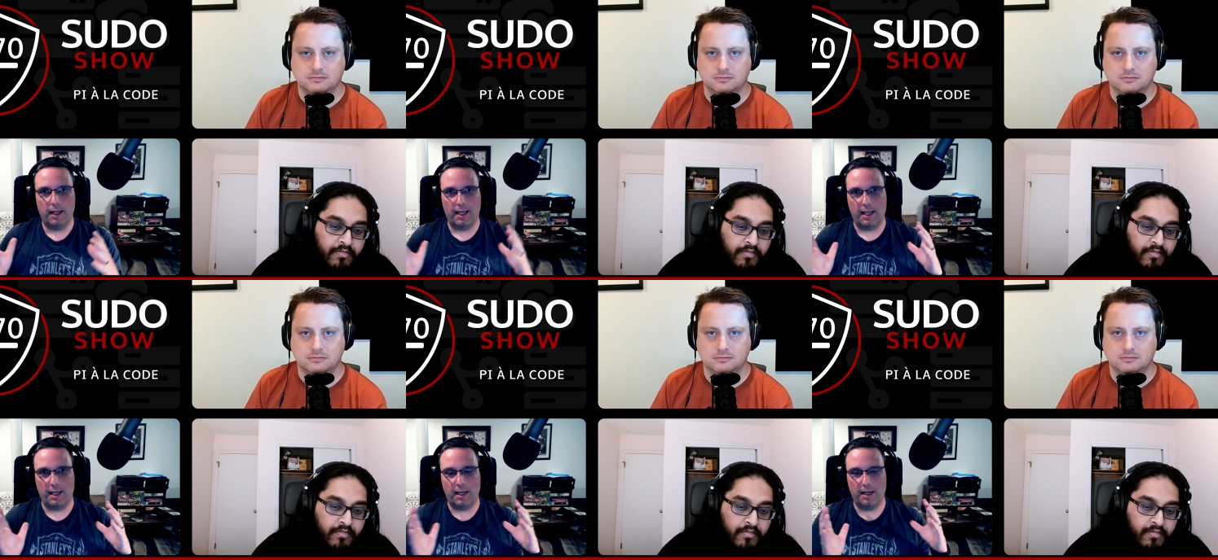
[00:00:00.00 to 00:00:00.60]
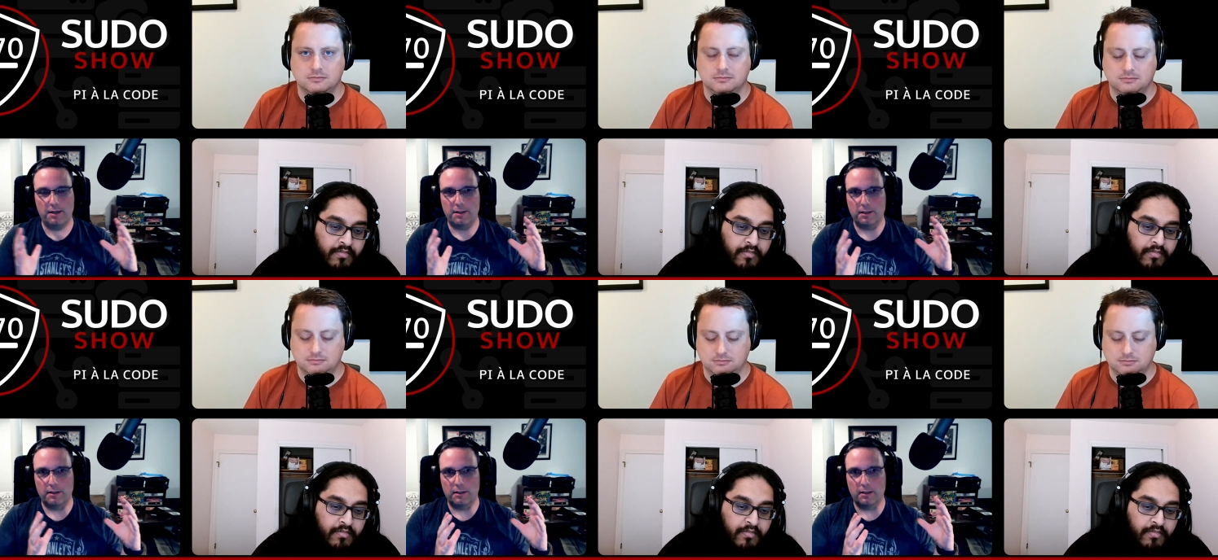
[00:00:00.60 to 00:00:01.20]
Speaker 1: and
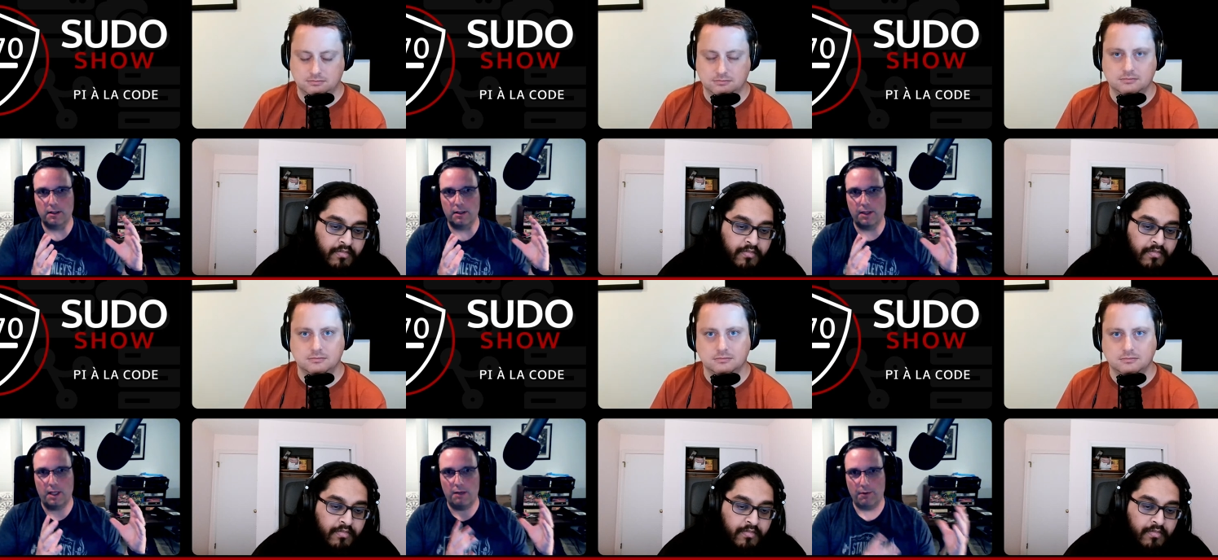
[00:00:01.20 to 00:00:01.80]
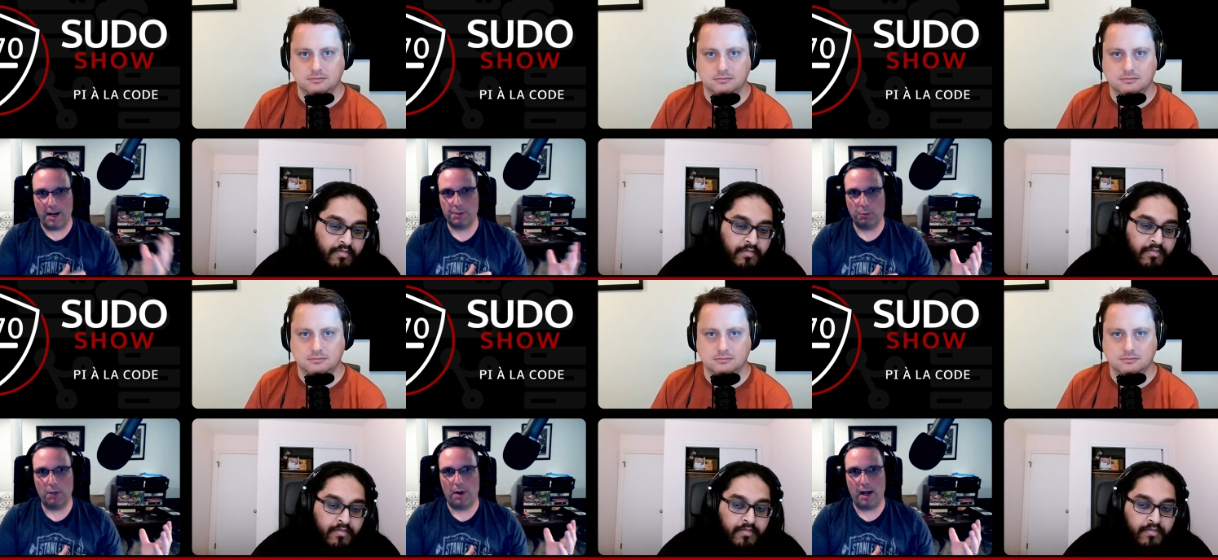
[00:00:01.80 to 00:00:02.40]
the
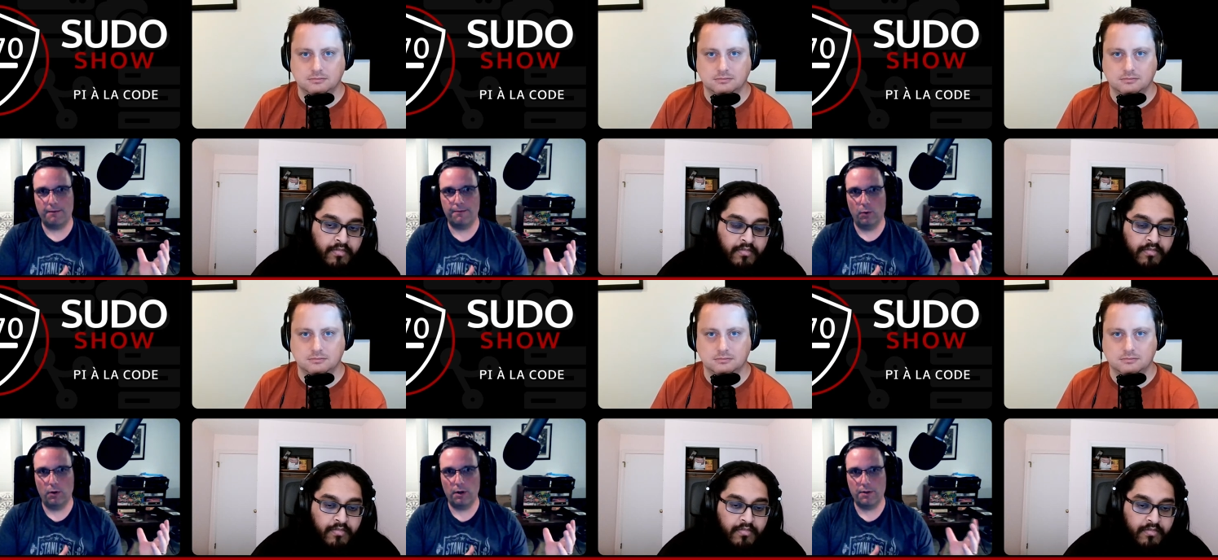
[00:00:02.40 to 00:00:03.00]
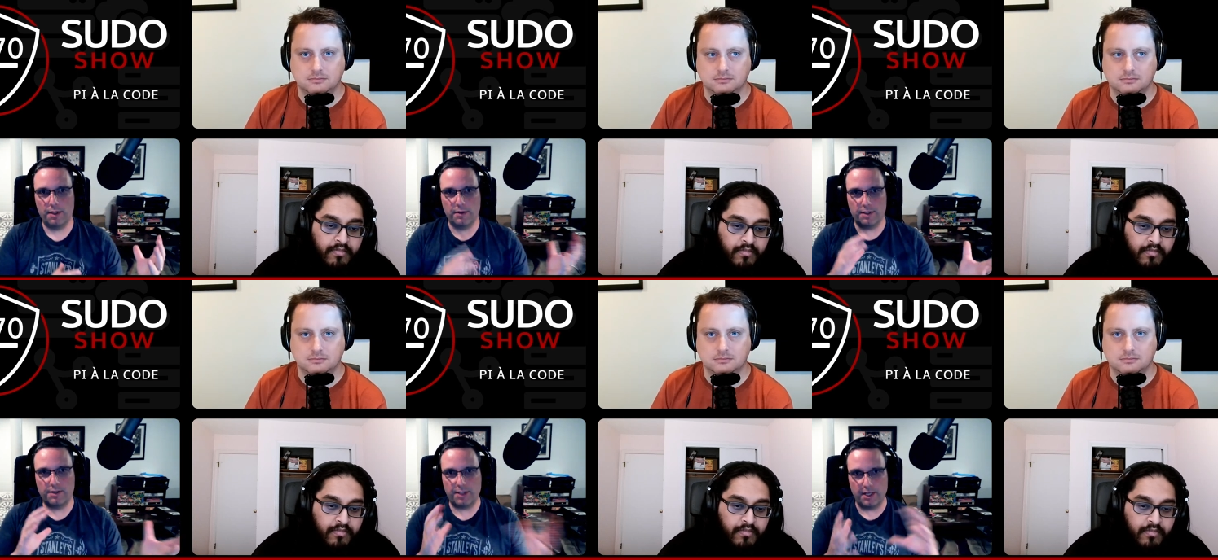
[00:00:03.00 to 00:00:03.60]
Raspberry Pi 4, the, the
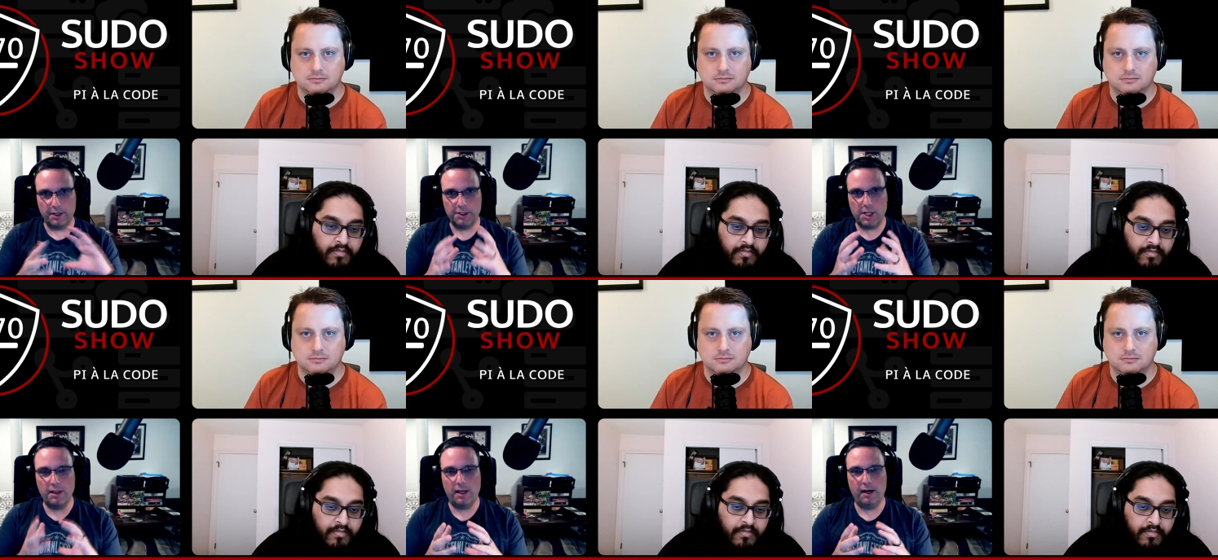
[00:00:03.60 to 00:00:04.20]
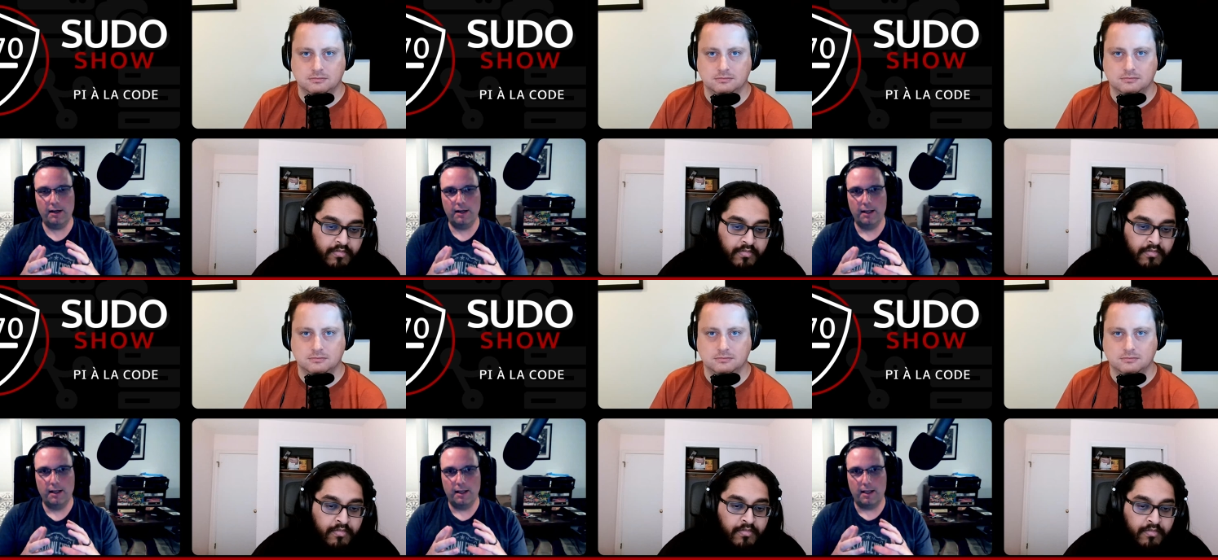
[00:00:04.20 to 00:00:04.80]
synergy there
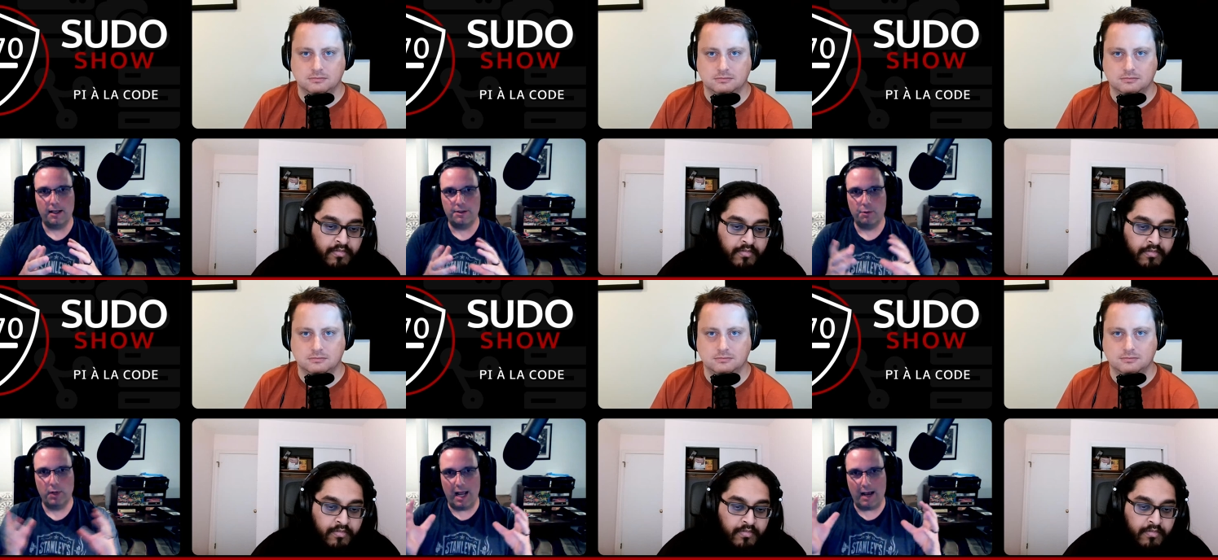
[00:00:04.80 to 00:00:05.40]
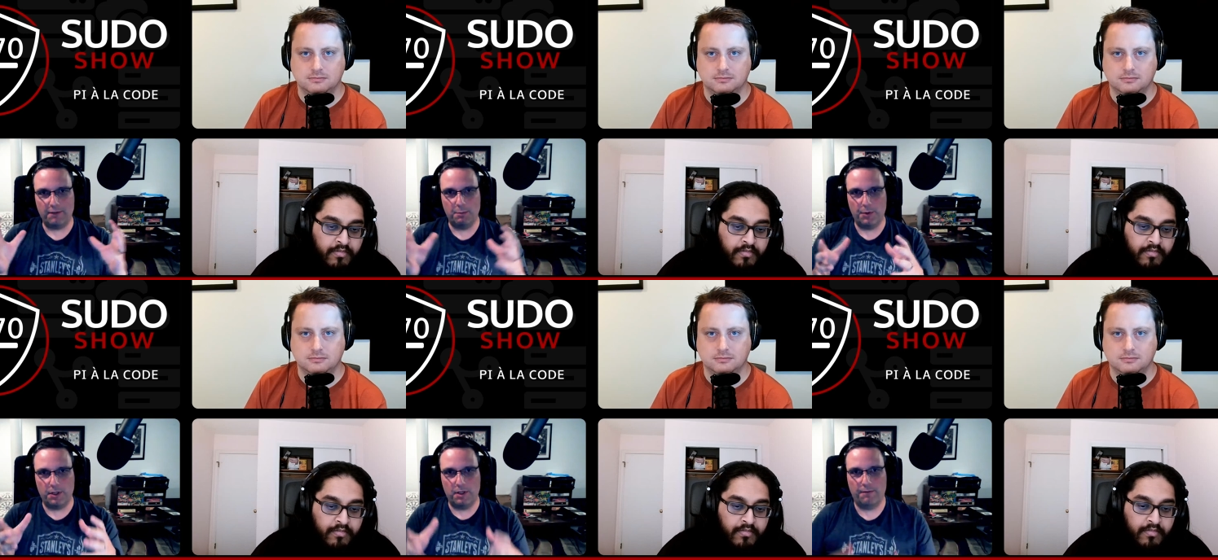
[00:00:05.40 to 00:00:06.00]
is you would have to put
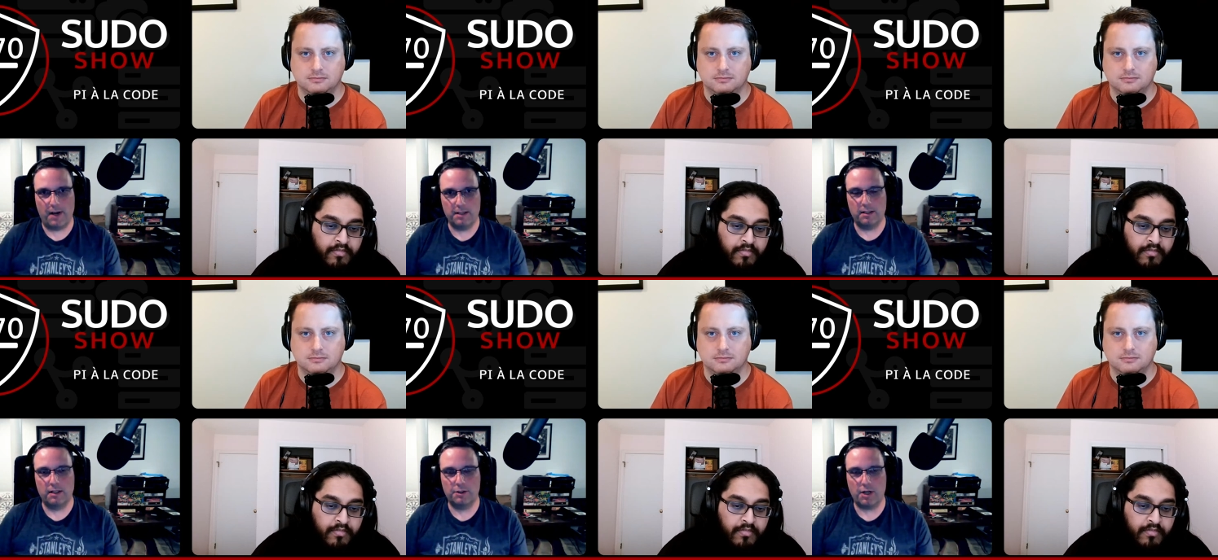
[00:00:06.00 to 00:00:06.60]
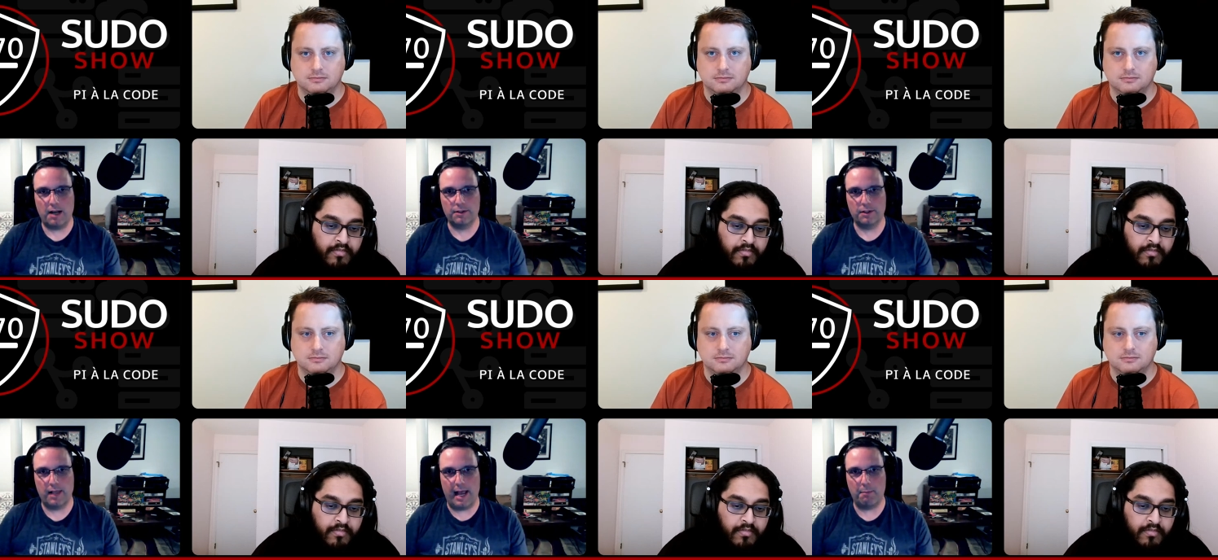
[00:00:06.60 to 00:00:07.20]
the device in a child's
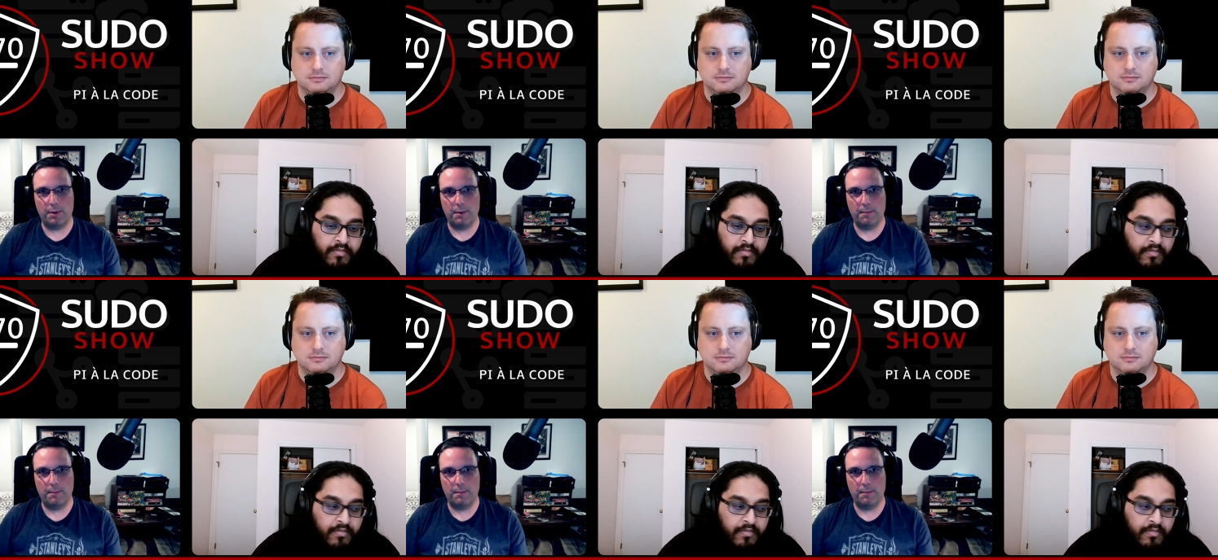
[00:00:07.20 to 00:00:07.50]
lap.